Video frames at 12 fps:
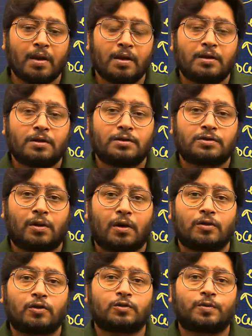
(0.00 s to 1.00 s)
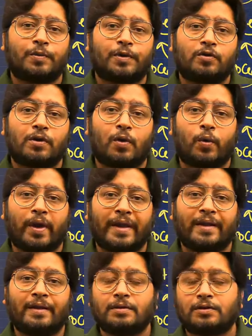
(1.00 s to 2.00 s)
So all those people who are
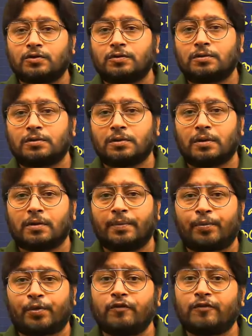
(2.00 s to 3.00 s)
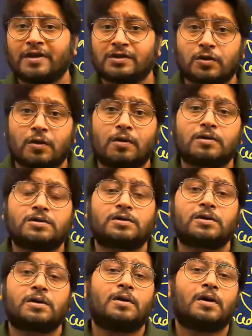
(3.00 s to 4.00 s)
willing to, improve their scores
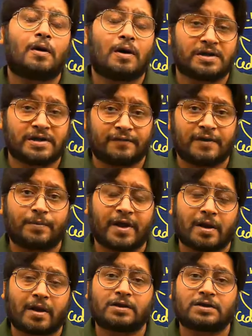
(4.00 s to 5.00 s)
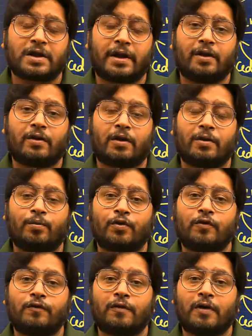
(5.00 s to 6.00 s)
or develop their understanding or
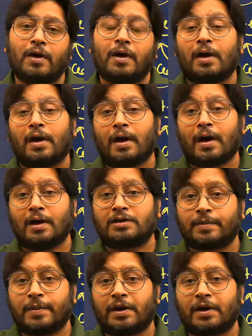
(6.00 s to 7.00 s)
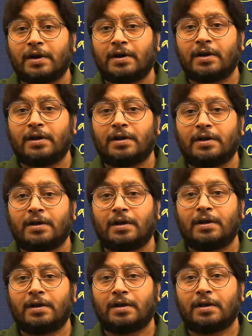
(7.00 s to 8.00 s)
improve ultimately
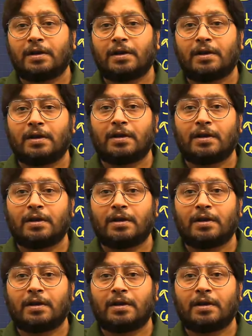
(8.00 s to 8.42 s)
the